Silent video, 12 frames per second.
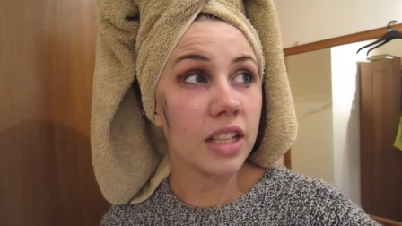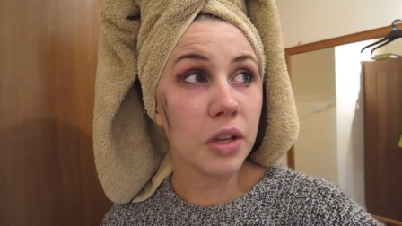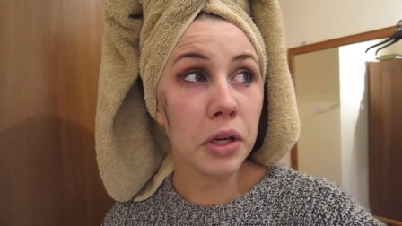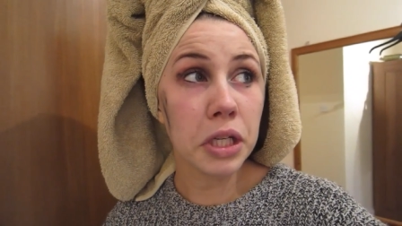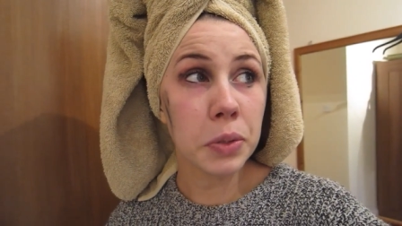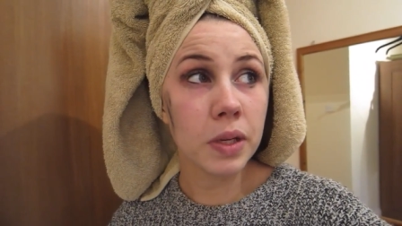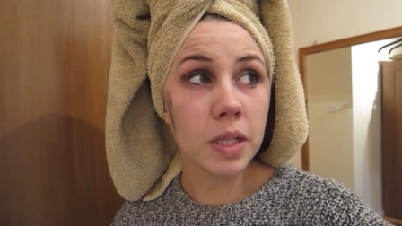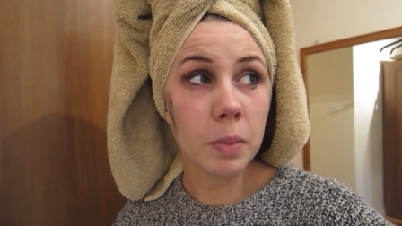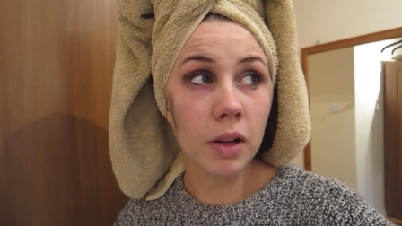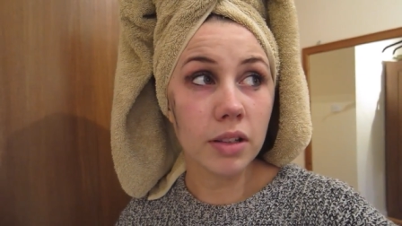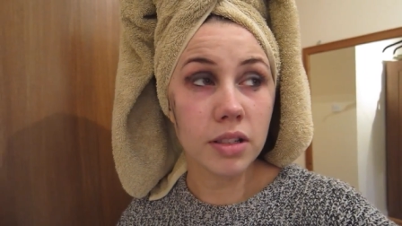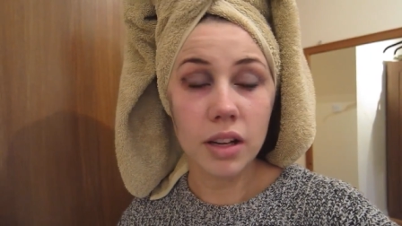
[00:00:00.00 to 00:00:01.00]
It's only twenty
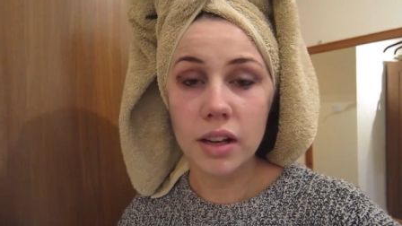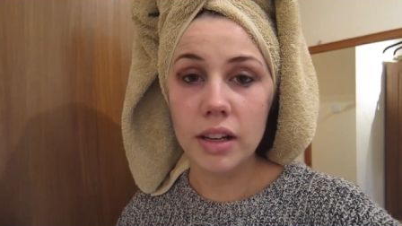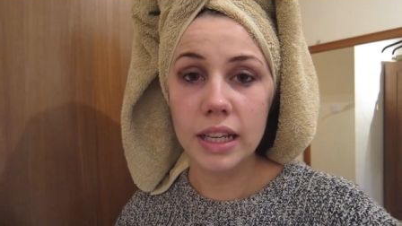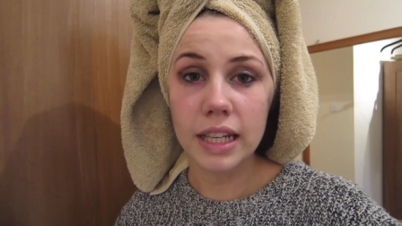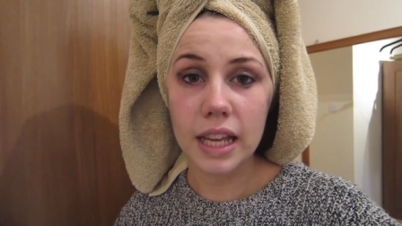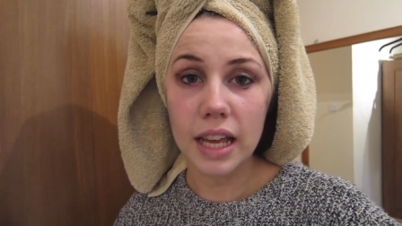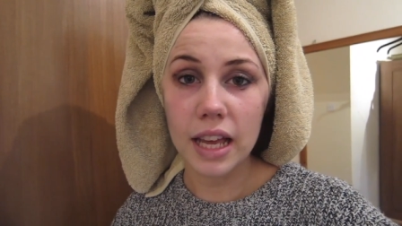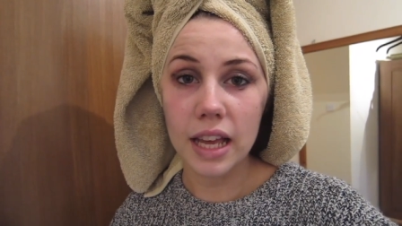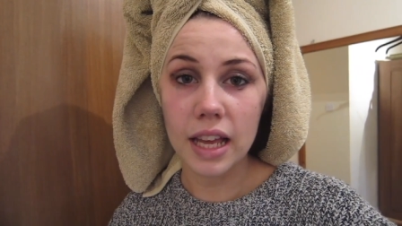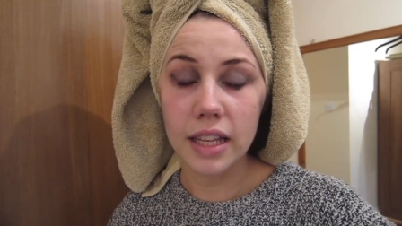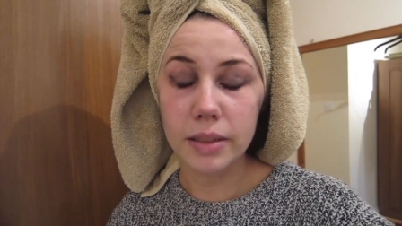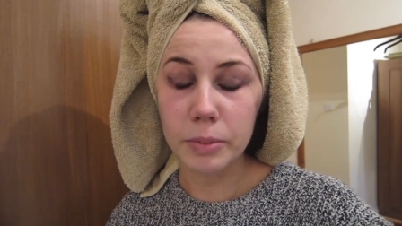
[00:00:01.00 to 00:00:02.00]
past nine
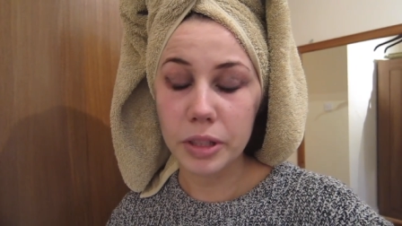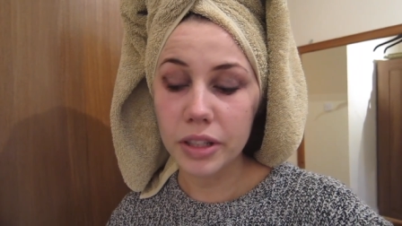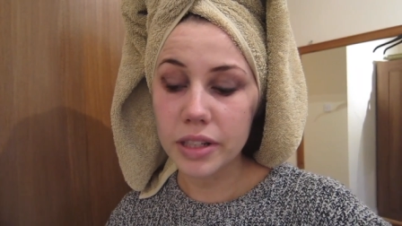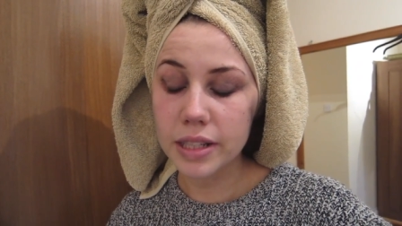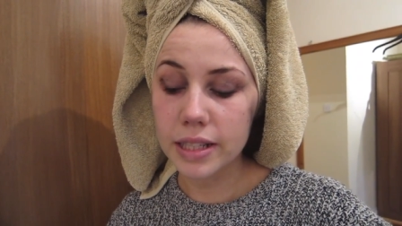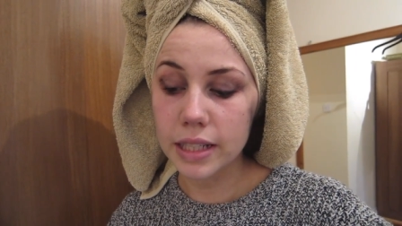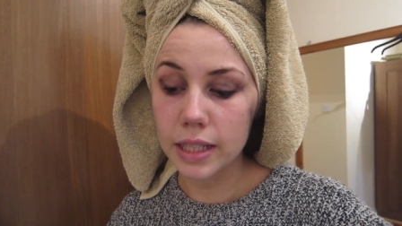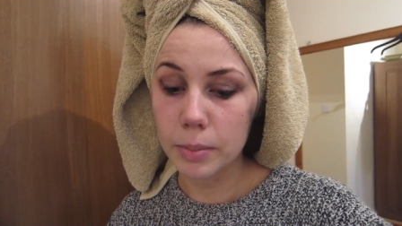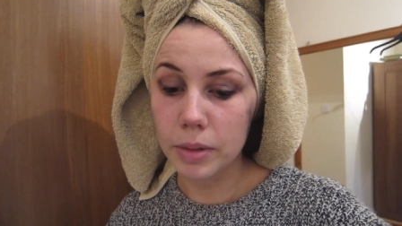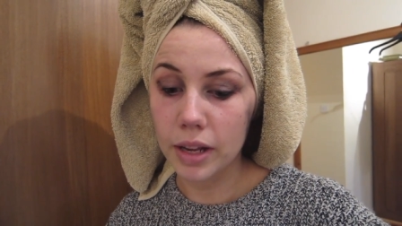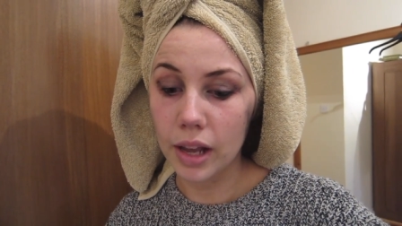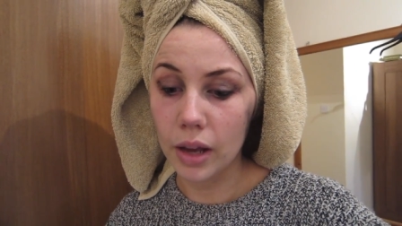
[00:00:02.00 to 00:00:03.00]
and I'm going to go to
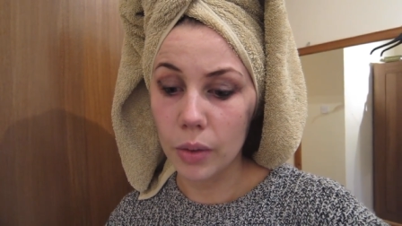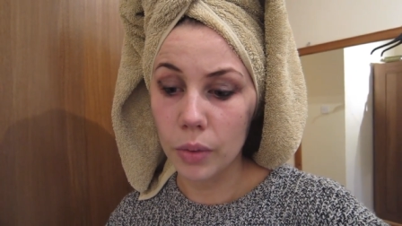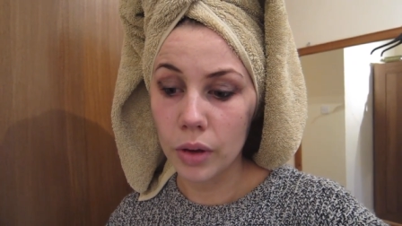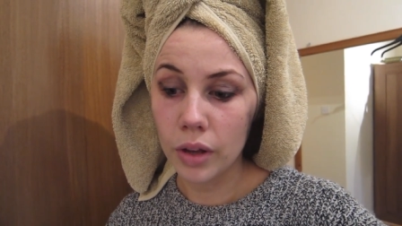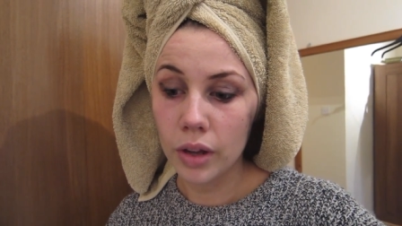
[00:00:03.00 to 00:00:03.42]
sleep now